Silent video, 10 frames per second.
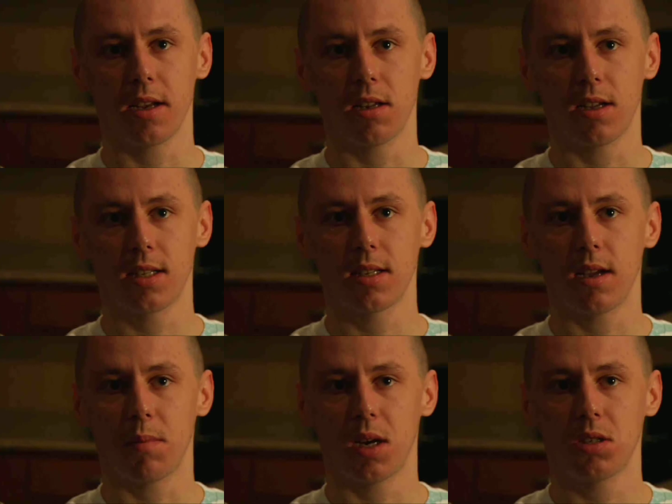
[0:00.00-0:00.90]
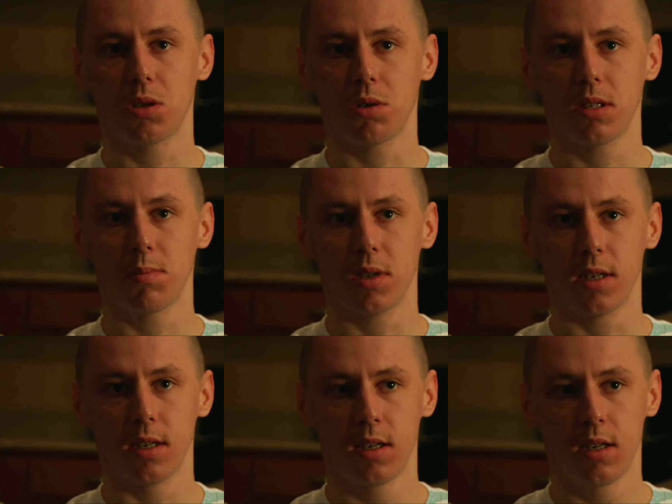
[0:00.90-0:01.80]
You know, that's not my choice,
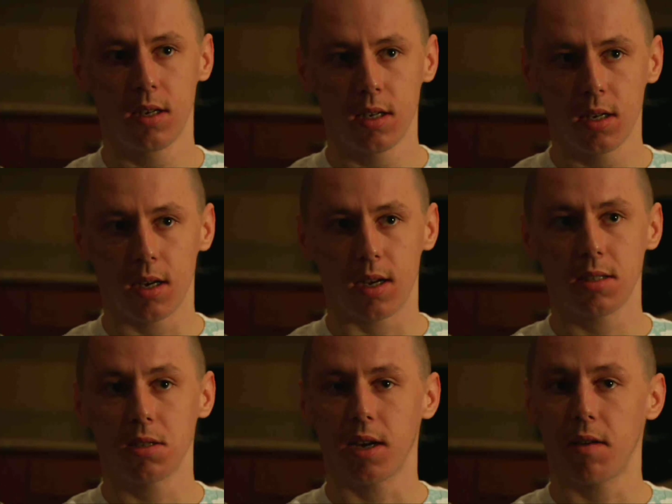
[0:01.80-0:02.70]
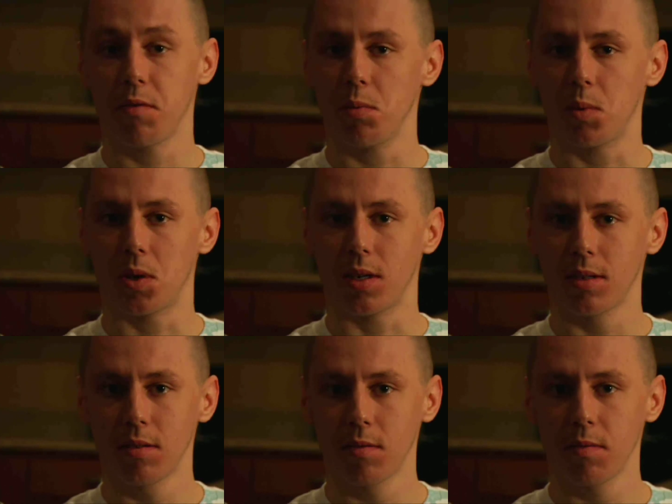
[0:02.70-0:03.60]
but I still got a few
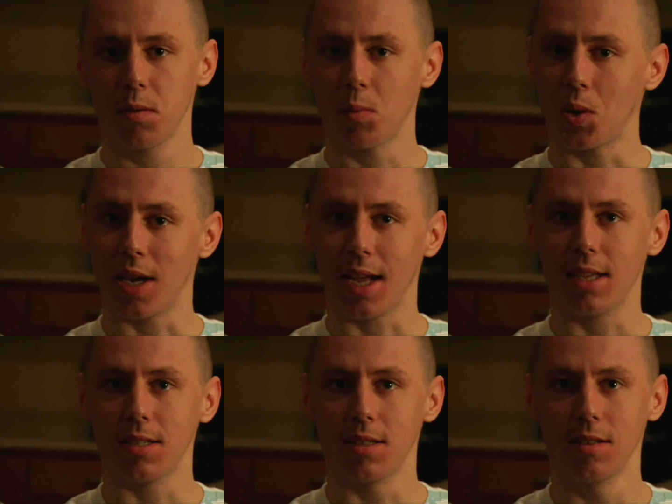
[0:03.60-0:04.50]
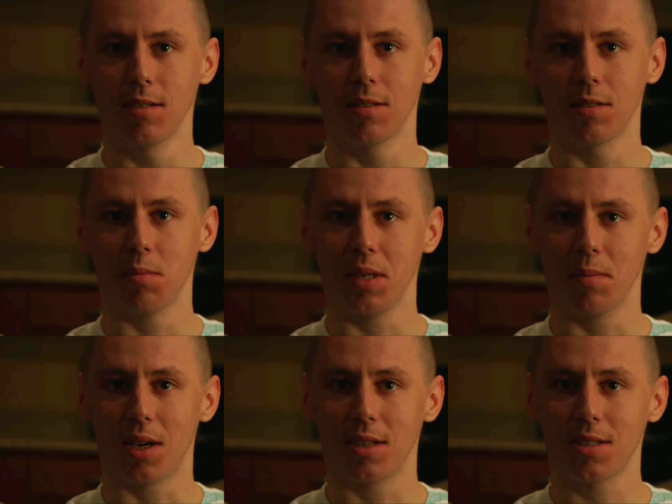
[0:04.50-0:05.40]
more days to be a
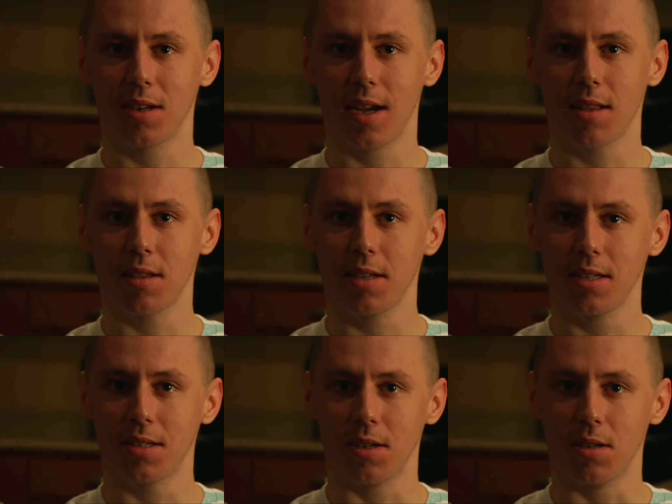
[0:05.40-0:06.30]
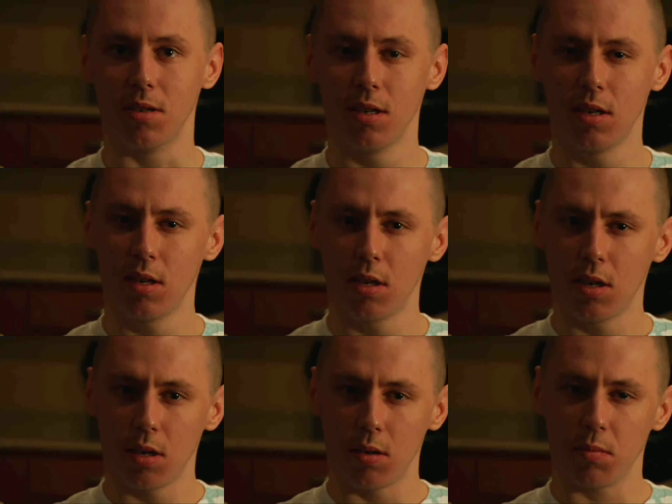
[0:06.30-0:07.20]
Monster athlete, so
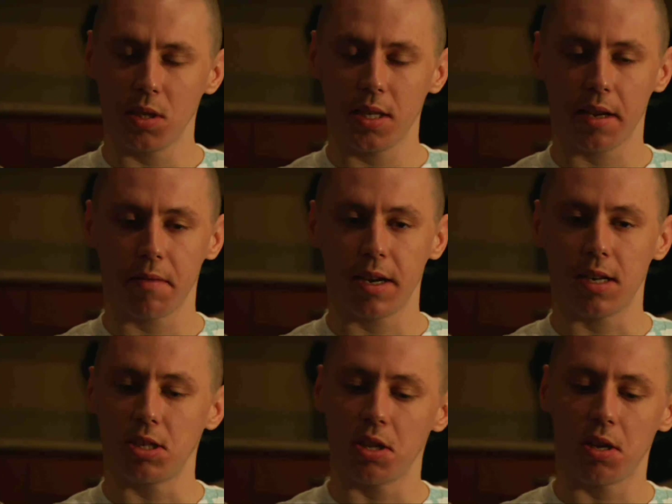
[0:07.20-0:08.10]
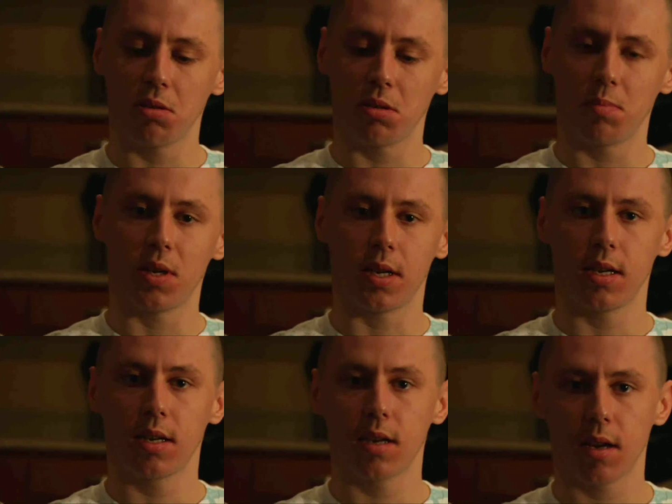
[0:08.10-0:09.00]
I'm gonna take advantage of those.
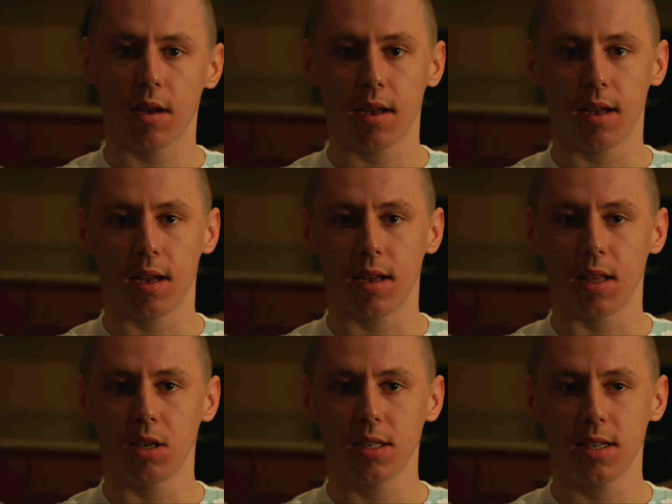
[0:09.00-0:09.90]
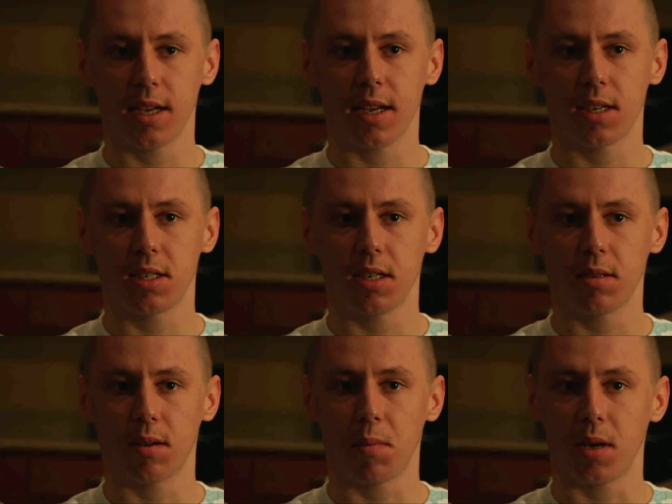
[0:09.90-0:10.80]
But it looks like next
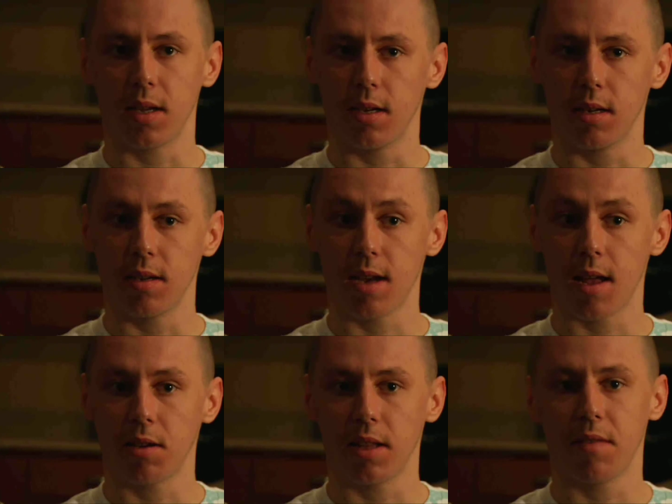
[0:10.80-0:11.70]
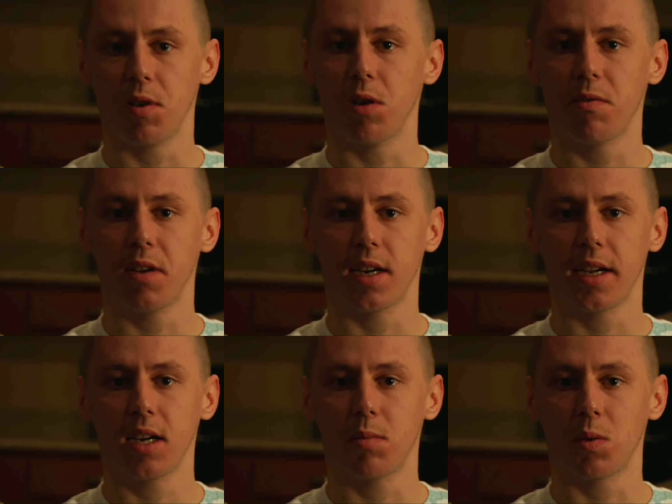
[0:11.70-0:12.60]
year I'm going to not only have No Fear
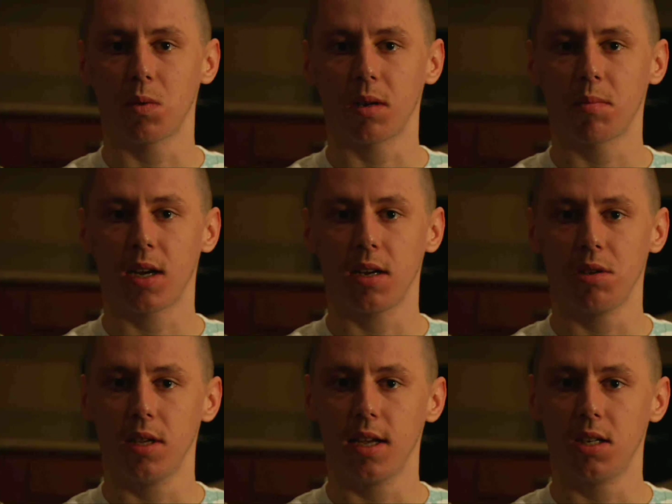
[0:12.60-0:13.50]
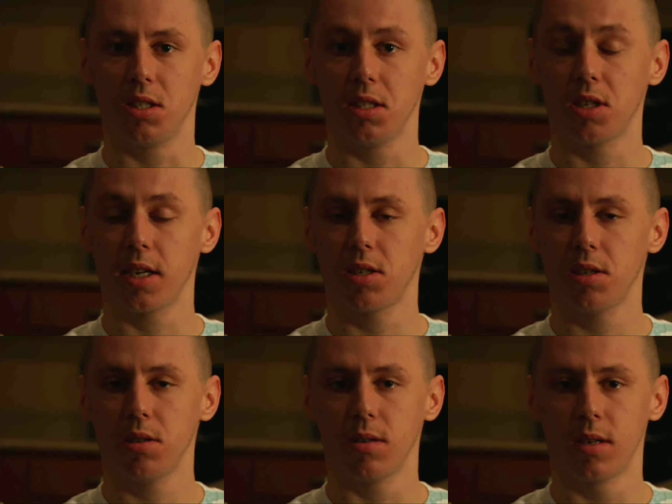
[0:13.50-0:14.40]
gear, but we're going to probably do the energy drink
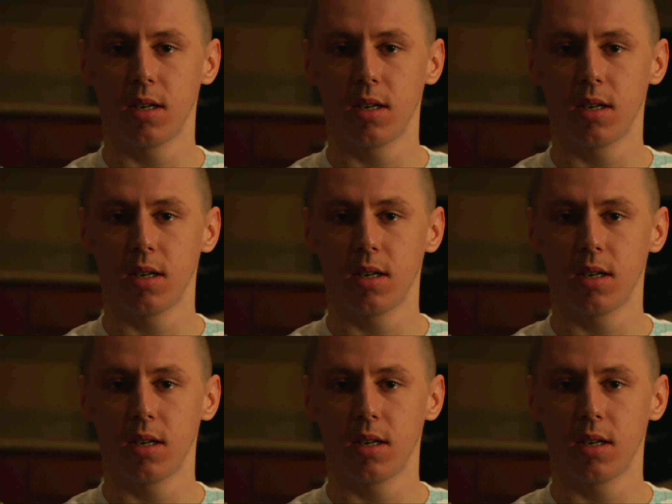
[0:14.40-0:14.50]
too.